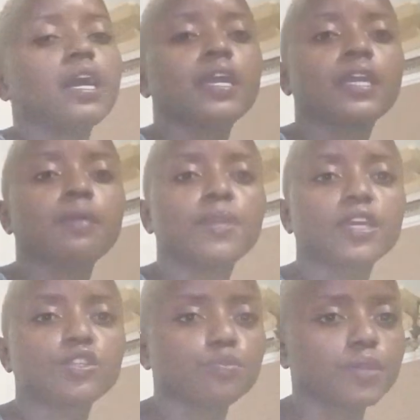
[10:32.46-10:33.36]
I
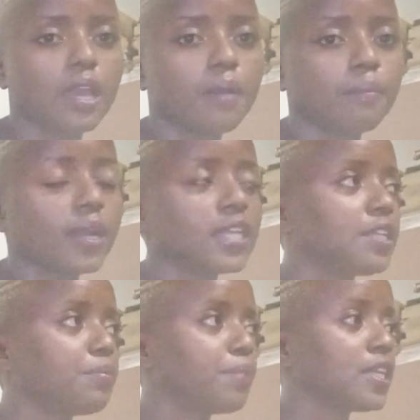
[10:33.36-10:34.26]
applied to become an
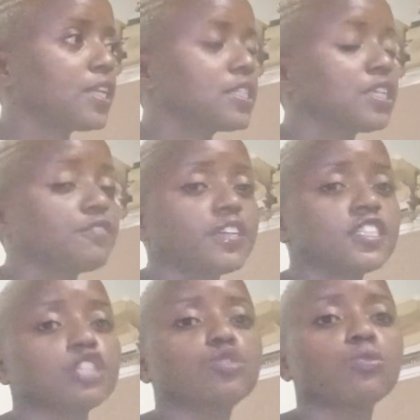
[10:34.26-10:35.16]
independent
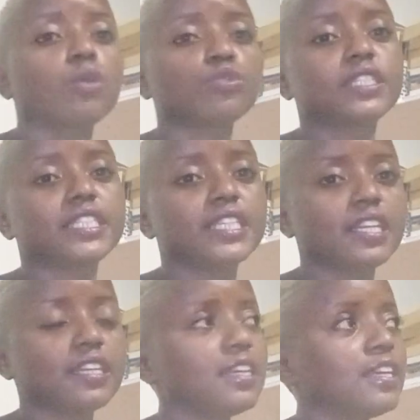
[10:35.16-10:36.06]
advisor. So I was
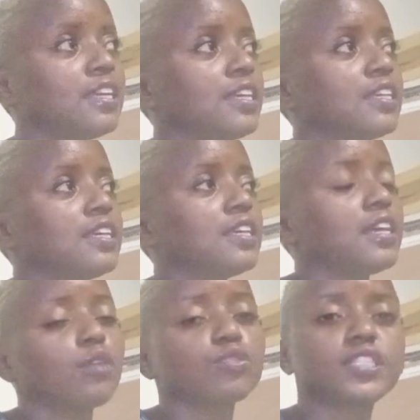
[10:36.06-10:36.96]
still
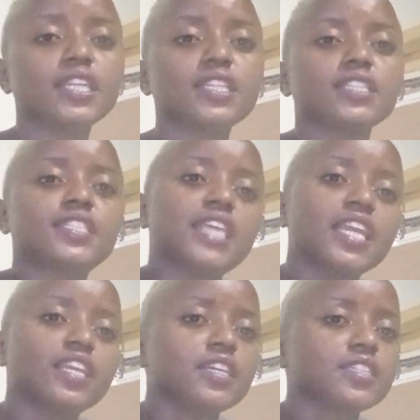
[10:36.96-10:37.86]

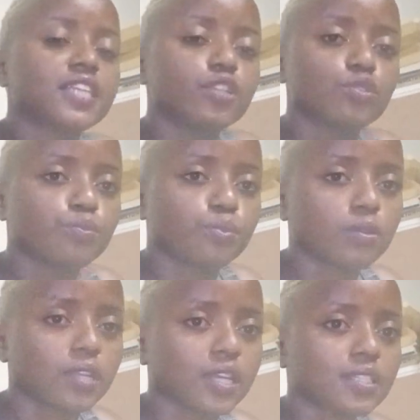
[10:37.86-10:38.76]
selling Cytonn
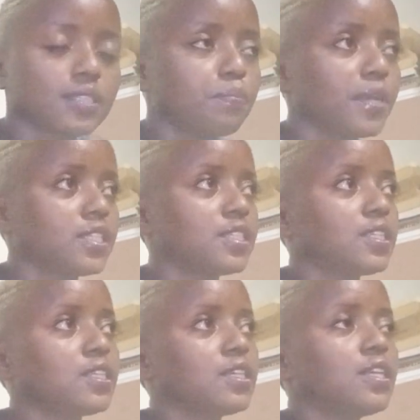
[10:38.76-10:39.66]
products, but
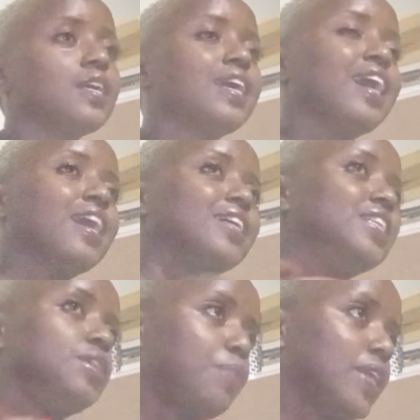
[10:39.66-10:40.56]

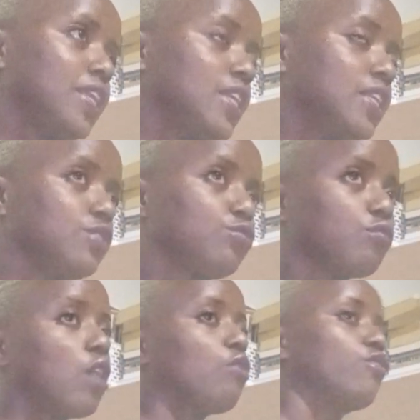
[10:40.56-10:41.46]
independently, you
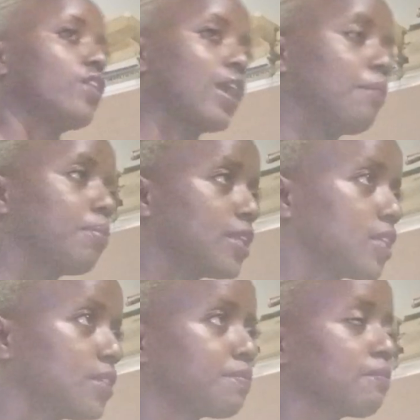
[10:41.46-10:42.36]
know, out of the
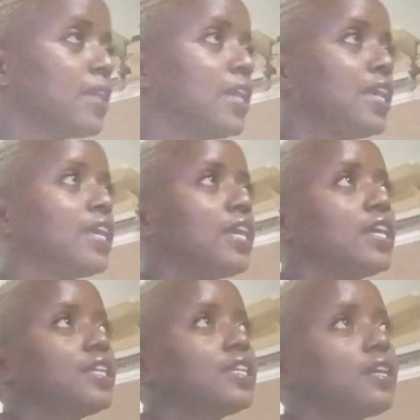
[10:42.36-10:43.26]
company.
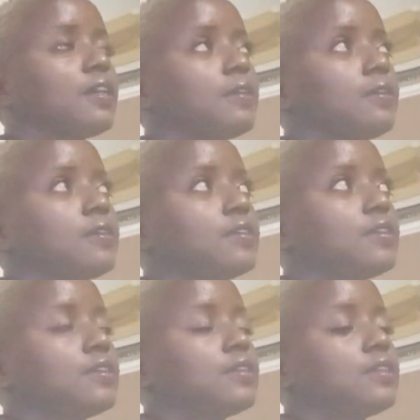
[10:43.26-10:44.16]
And I